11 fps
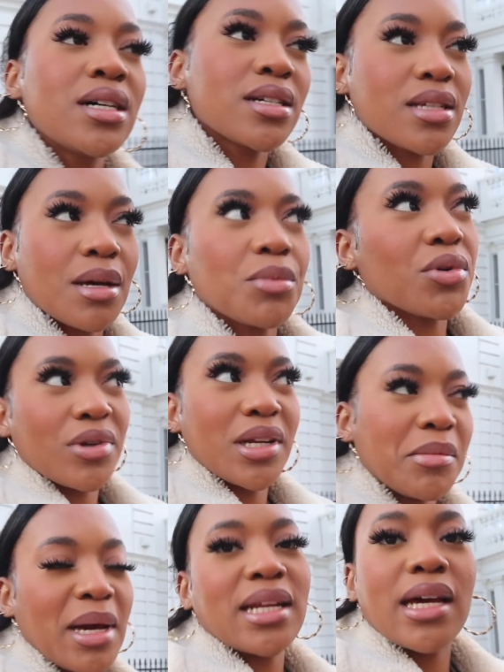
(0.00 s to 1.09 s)
so I'm not really
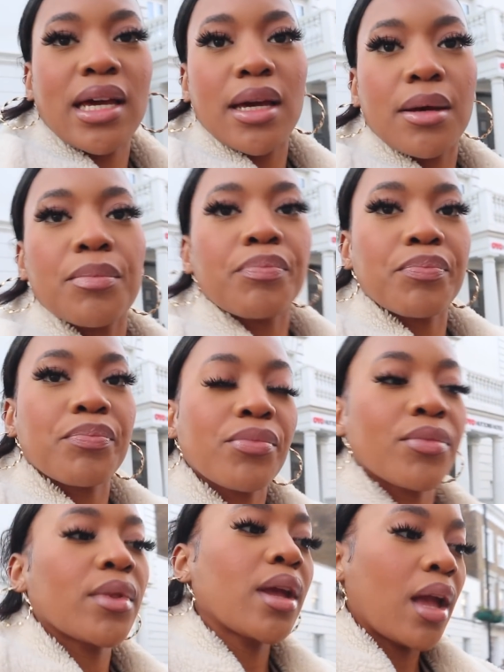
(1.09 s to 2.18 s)
mad at it.
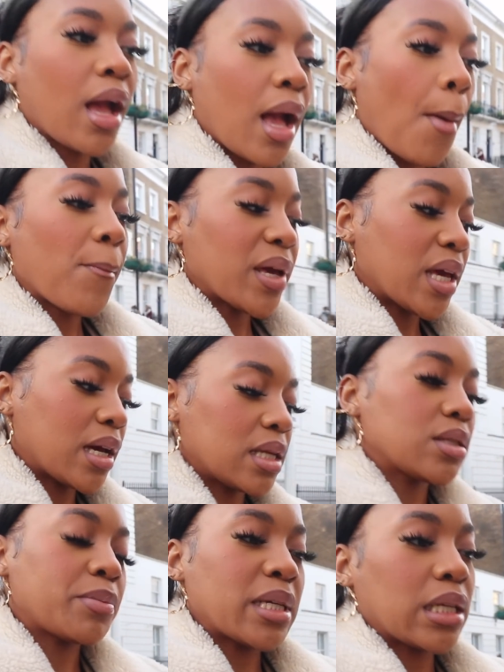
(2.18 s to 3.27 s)
But yeah, that's
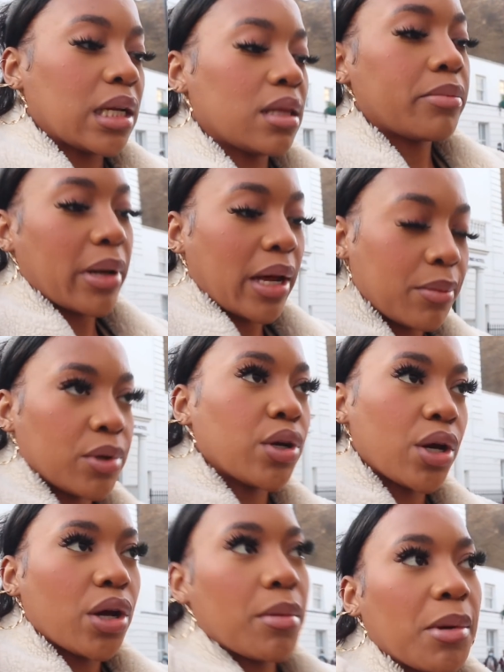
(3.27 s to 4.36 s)
basically the plan. I'm gonna go
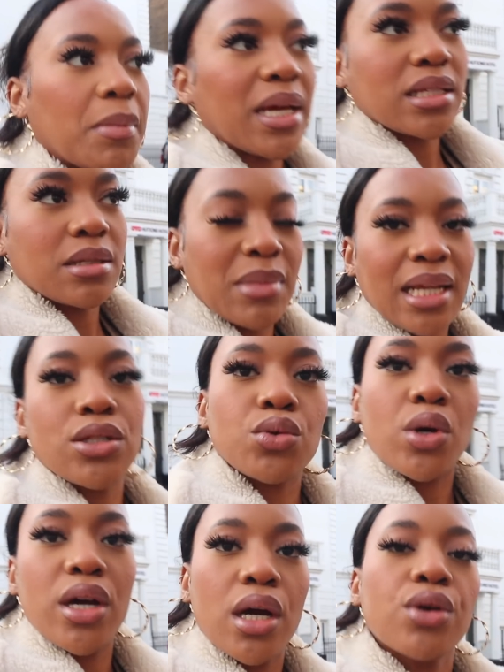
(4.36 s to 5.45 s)
home and make some lentil
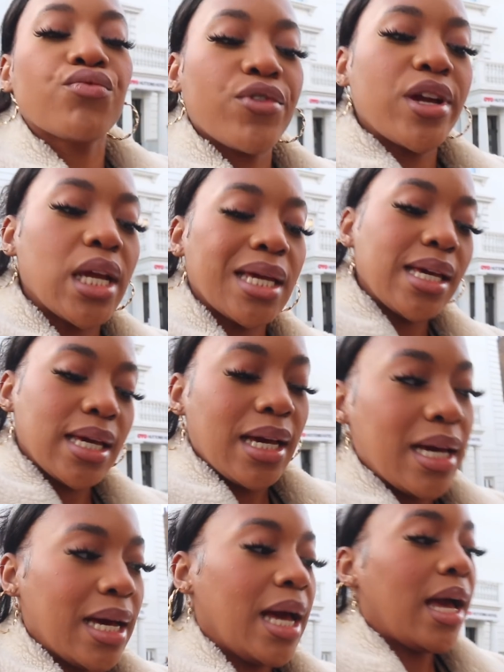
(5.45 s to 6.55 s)
curry
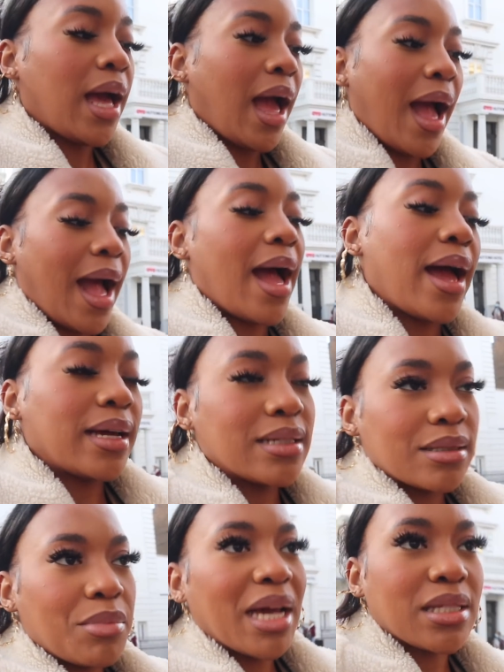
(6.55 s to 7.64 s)

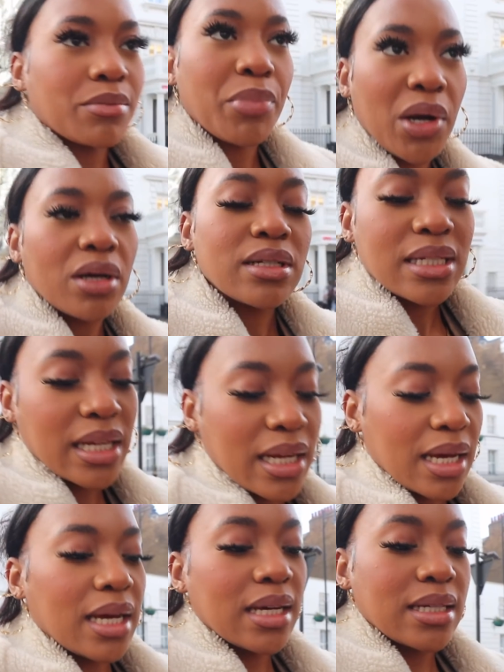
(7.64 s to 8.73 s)
and buy some
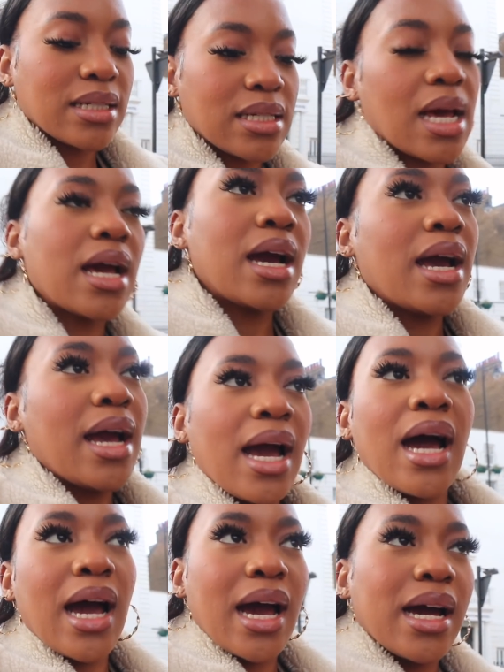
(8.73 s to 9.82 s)
plantain
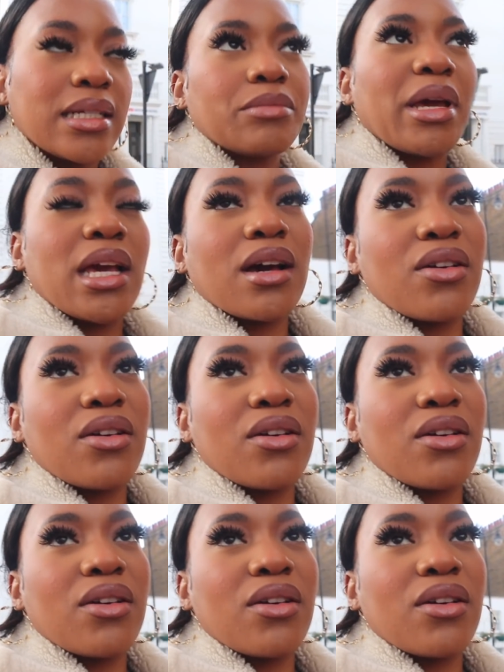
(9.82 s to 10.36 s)
and make a